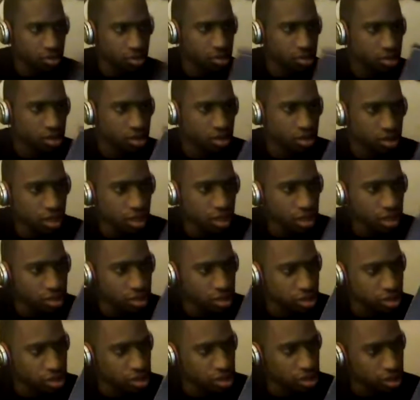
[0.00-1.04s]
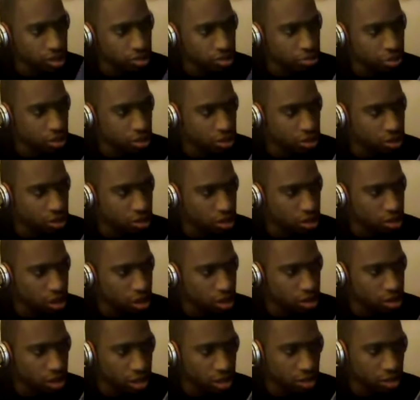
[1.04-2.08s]
It says Speed.
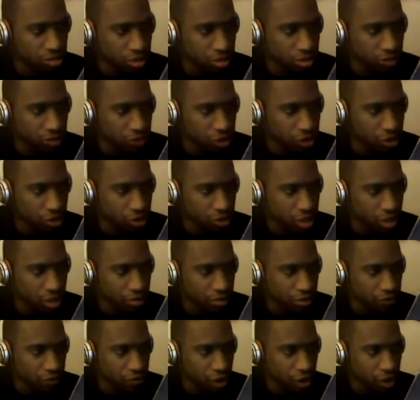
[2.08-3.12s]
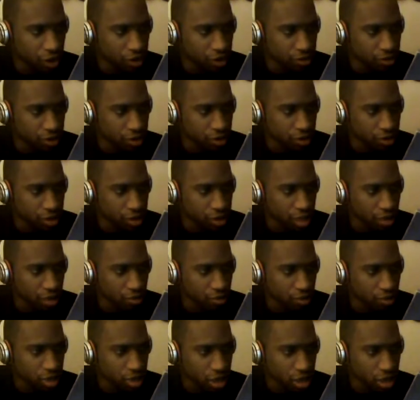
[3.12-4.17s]
Give me fuel, give me fire, give me that
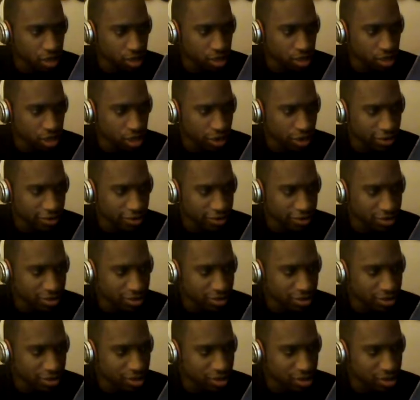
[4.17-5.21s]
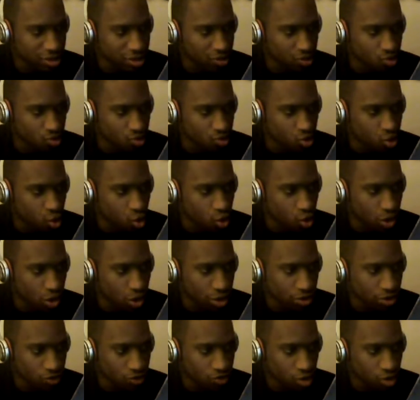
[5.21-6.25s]
which I desire.
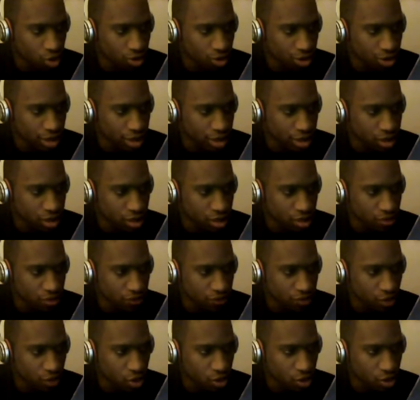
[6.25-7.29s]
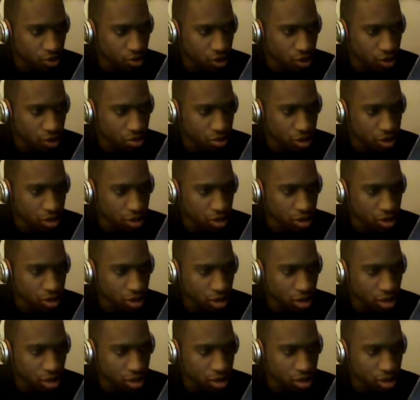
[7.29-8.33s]
We're roaring into the fall with speed,
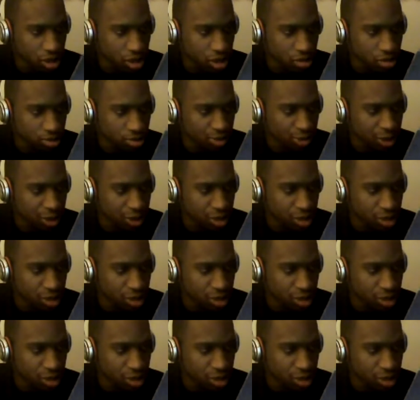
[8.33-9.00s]
celebrating